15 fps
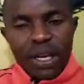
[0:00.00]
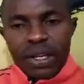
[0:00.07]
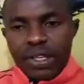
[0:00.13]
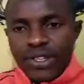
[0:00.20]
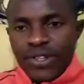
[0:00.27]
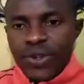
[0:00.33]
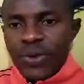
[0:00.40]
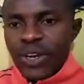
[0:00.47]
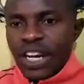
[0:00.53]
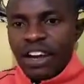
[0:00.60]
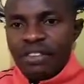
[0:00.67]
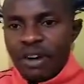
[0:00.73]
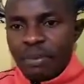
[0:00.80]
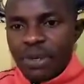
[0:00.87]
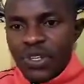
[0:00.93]
So
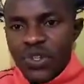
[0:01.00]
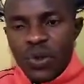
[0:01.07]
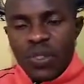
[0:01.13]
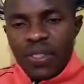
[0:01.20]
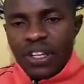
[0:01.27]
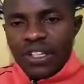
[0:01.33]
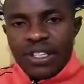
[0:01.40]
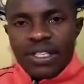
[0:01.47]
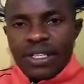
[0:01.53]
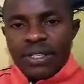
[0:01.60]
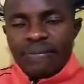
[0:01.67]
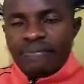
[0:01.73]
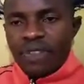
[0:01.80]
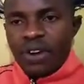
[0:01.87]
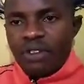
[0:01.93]
never be told that
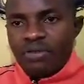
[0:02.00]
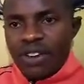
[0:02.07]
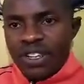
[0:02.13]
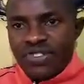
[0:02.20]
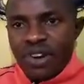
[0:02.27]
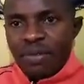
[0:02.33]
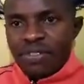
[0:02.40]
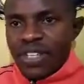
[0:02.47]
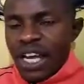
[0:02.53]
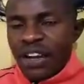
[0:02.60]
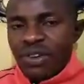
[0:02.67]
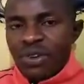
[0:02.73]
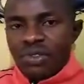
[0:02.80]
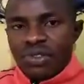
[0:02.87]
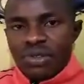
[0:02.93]
overdrafts are
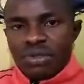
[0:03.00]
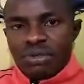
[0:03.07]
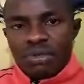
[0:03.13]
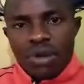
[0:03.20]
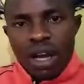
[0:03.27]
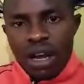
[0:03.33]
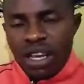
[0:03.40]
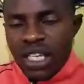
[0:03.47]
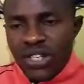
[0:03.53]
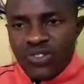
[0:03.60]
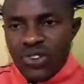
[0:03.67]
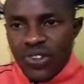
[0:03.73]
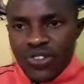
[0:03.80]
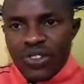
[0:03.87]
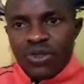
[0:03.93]
not
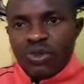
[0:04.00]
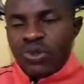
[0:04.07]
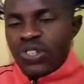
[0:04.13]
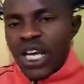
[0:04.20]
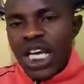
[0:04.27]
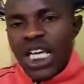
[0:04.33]
interest. Those are